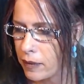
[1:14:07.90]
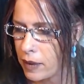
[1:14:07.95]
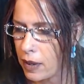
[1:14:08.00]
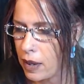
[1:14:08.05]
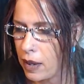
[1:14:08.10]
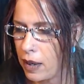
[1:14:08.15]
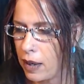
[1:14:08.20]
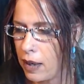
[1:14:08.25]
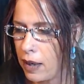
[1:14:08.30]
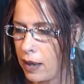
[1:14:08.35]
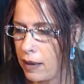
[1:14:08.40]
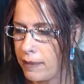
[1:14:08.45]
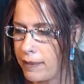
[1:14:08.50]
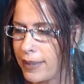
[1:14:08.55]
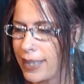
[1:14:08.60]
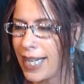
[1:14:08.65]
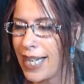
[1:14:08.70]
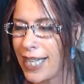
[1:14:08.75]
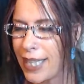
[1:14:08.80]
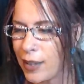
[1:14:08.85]
Um,
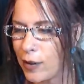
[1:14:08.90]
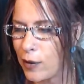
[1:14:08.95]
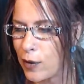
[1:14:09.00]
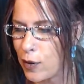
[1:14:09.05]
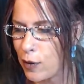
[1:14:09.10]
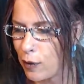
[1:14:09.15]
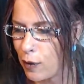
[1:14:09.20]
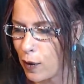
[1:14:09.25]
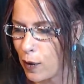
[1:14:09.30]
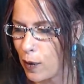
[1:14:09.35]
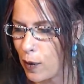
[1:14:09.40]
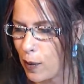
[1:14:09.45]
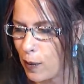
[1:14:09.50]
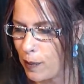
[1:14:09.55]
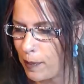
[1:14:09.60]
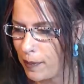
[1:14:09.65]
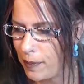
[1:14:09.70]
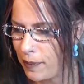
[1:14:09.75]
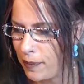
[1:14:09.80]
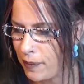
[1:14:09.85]
thank you,
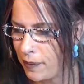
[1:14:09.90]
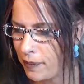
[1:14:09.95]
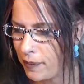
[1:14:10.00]
Jerome.